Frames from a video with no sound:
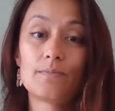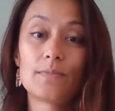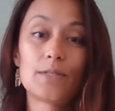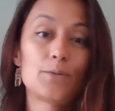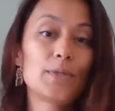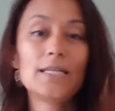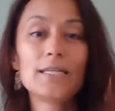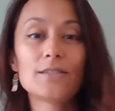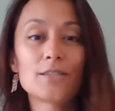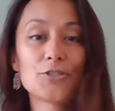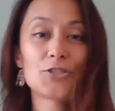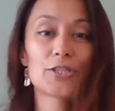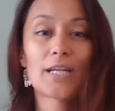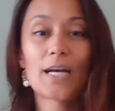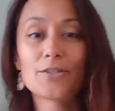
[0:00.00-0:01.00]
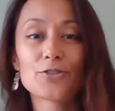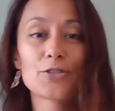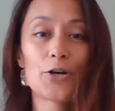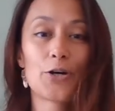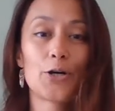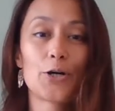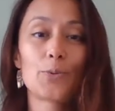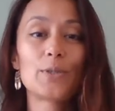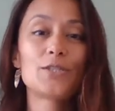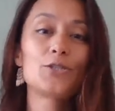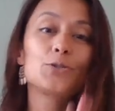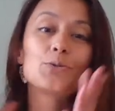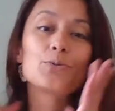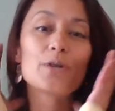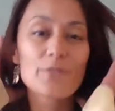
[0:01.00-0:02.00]
really such a nice girl with
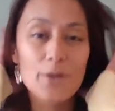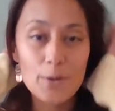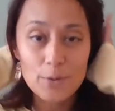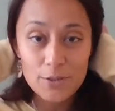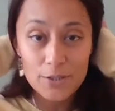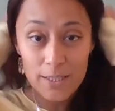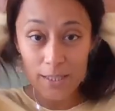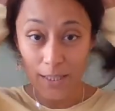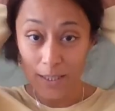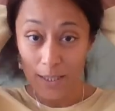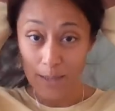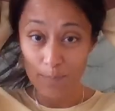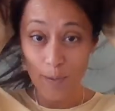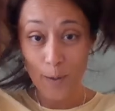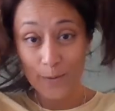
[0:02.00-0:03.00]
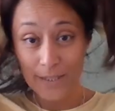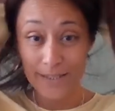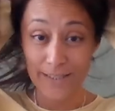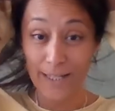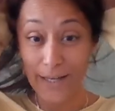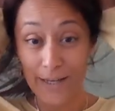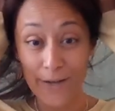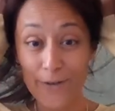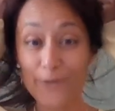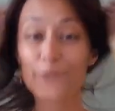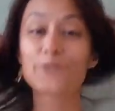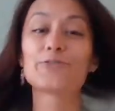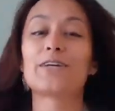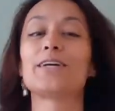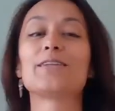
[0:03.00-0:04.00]
two of those
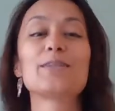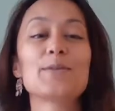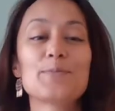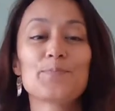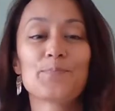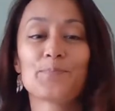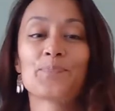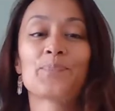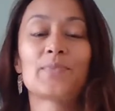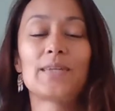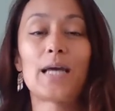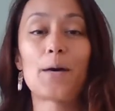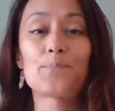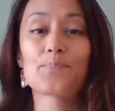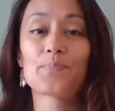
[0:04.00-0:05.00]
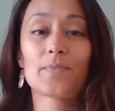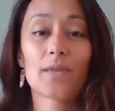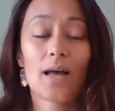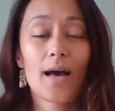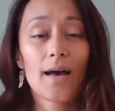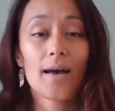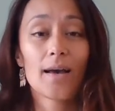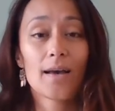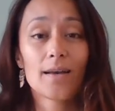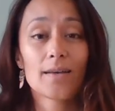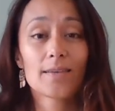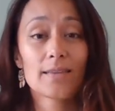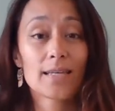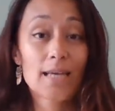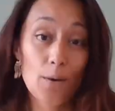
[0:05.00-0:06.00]
ponytails, and yeah,
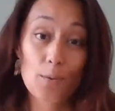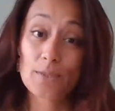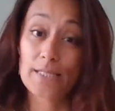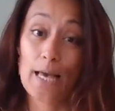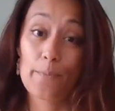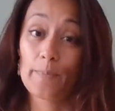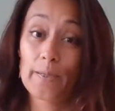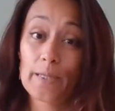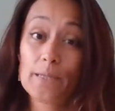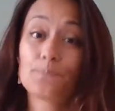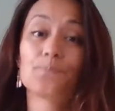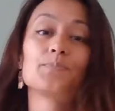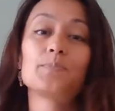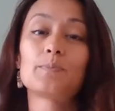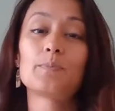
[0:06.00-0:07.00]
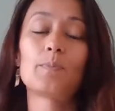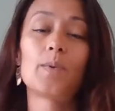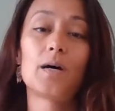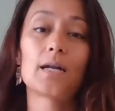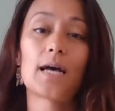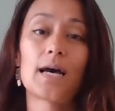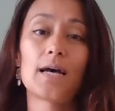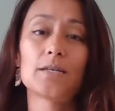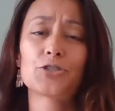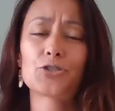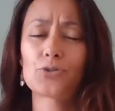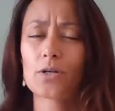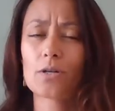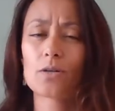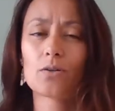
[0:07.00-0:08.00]
I think I was happy, but I
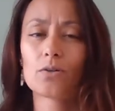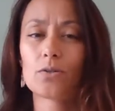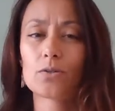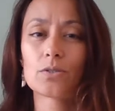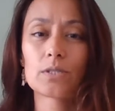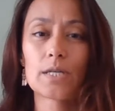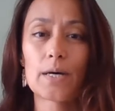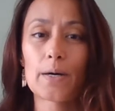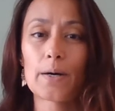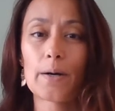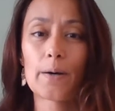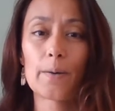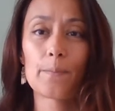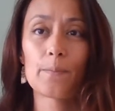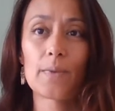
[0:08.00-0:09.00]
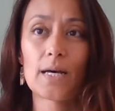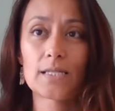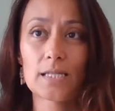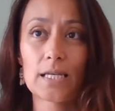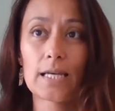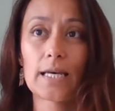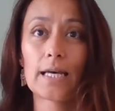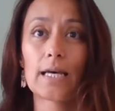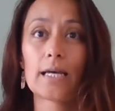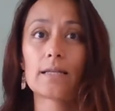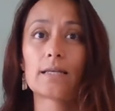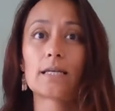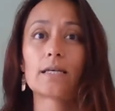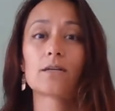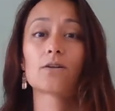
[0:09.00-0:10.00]
struggled as a kid
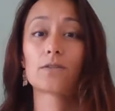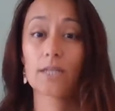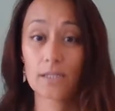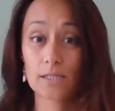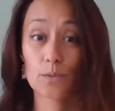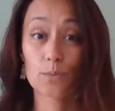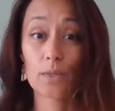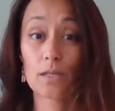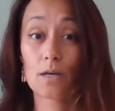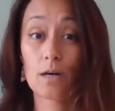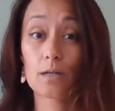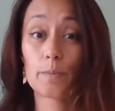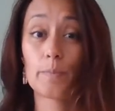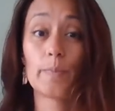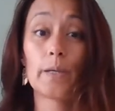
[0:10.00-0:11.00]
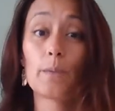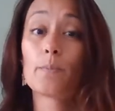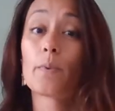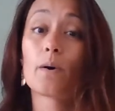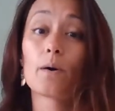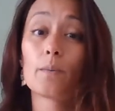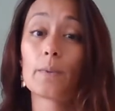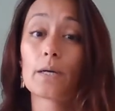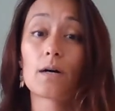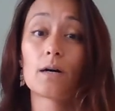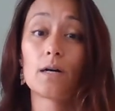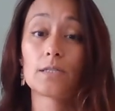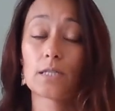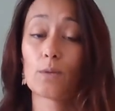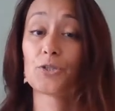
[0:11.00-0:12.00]
in connecting with other people
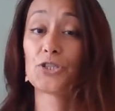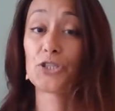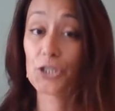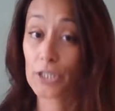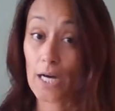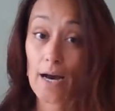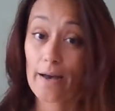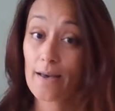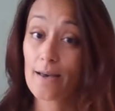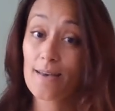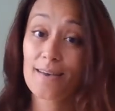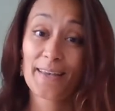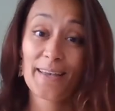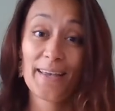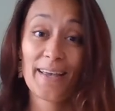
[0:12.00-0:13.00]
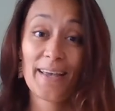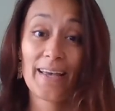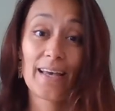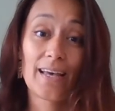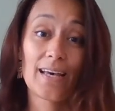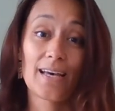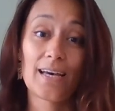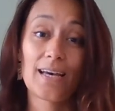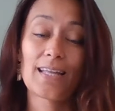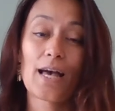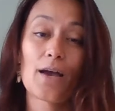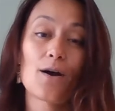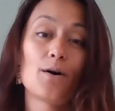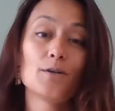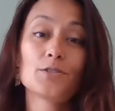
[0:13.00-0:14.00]
because I was shy and
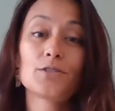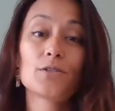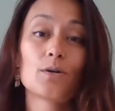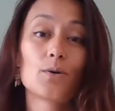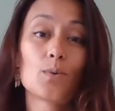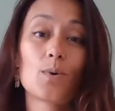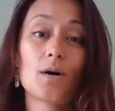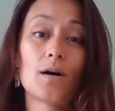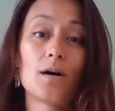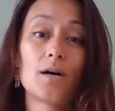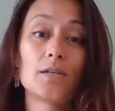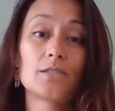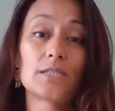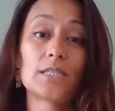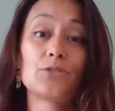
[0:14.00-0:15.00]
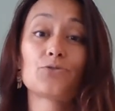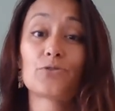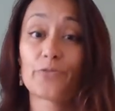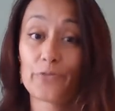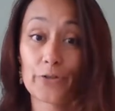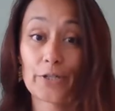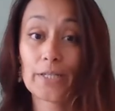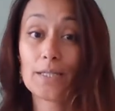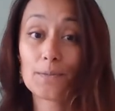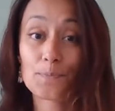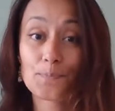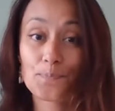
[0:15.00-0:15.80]
I also was introverted.